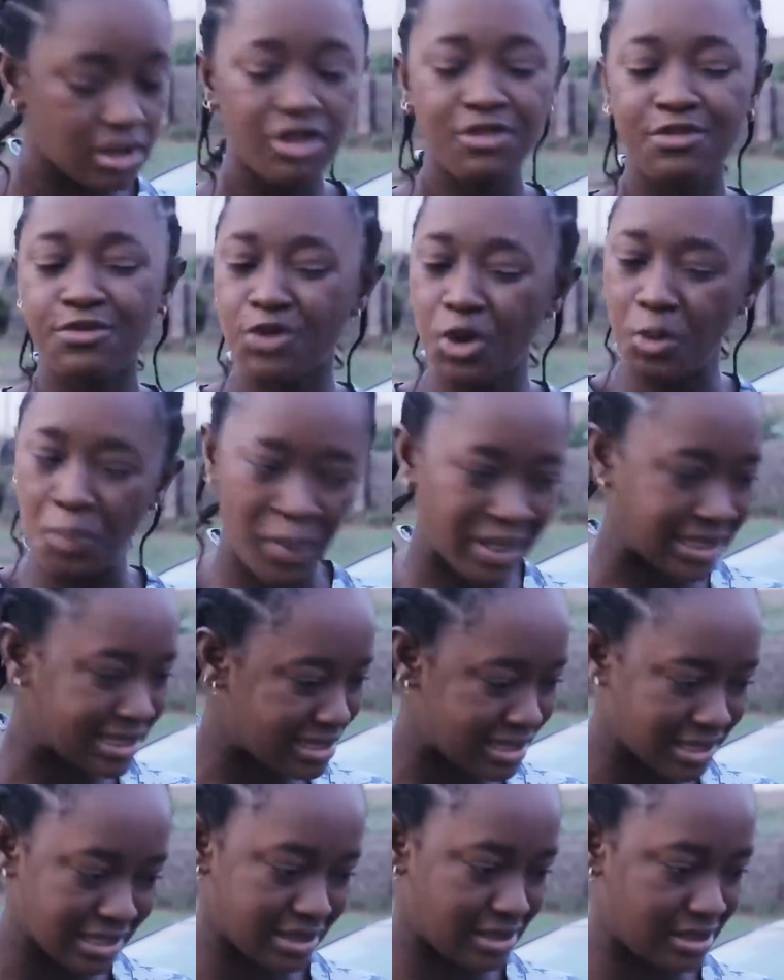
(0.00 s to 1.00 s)
forbids
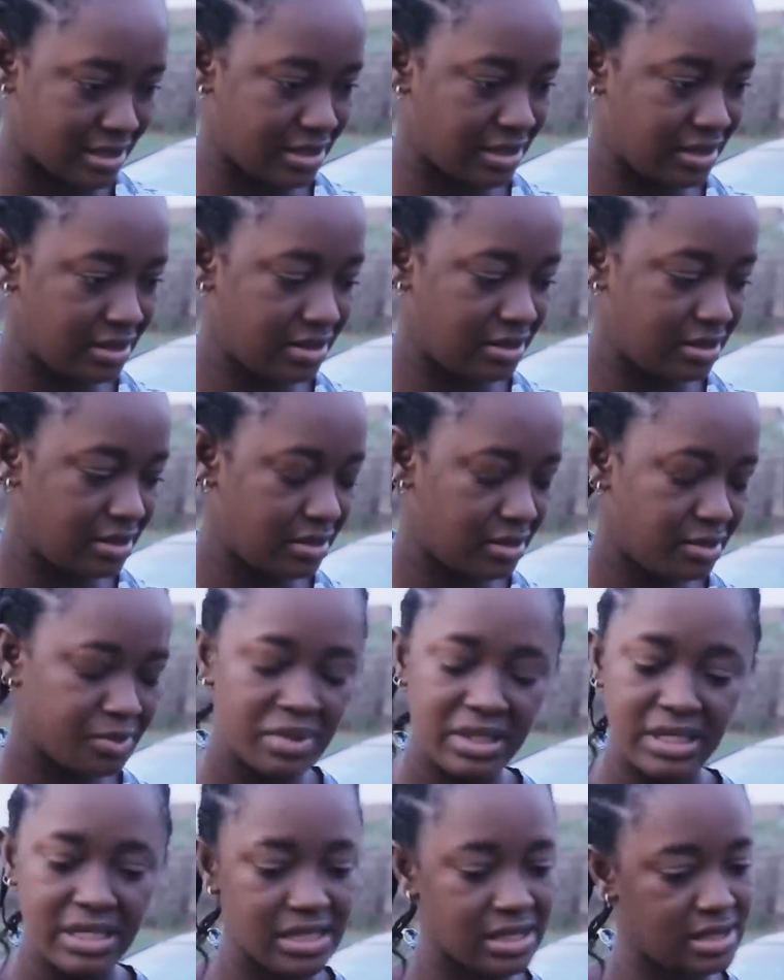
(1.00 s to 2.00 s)
it.
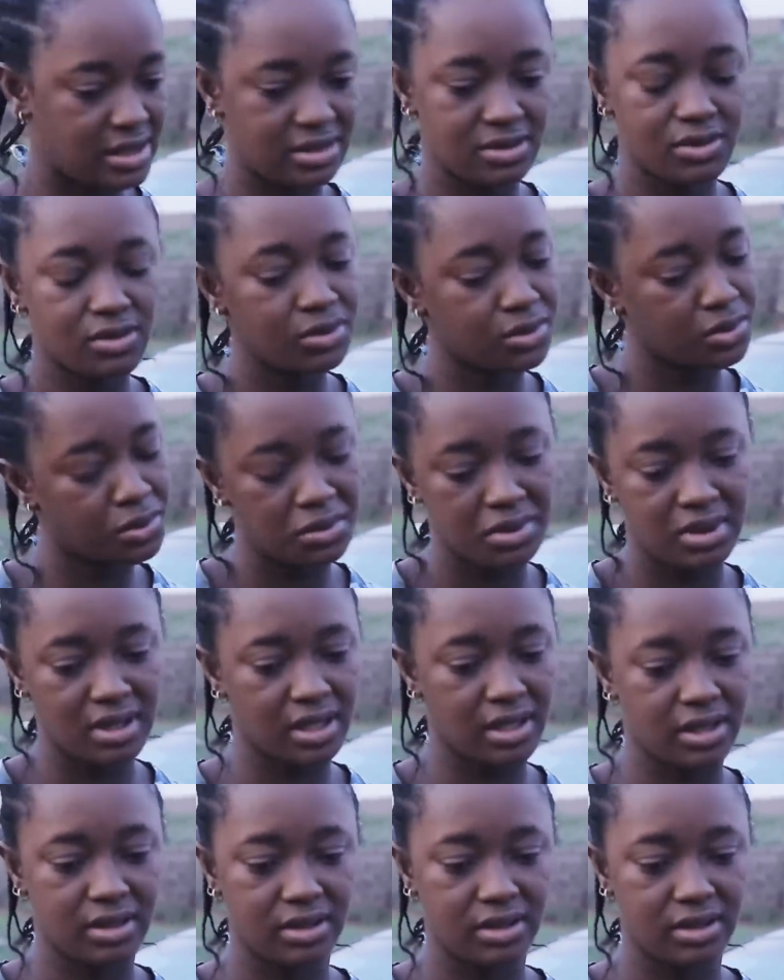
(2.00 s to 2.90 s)
Please, don't go there.